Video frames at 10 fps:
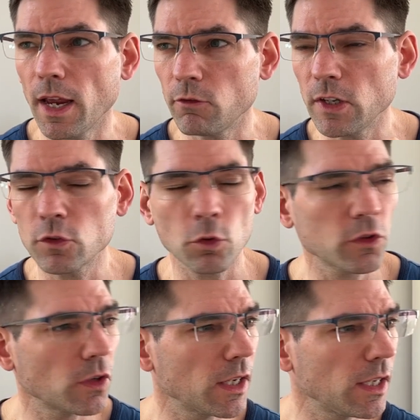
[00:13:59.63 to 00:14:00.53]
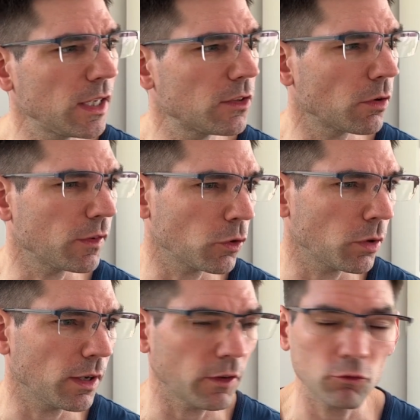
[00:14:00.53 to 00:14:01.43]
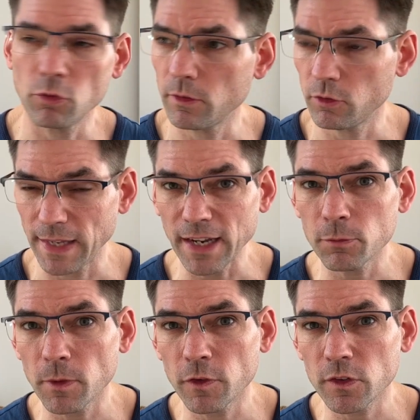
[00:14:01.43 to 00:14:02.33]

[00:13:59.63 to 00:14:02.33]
resource do I need, or if I'm really desperate for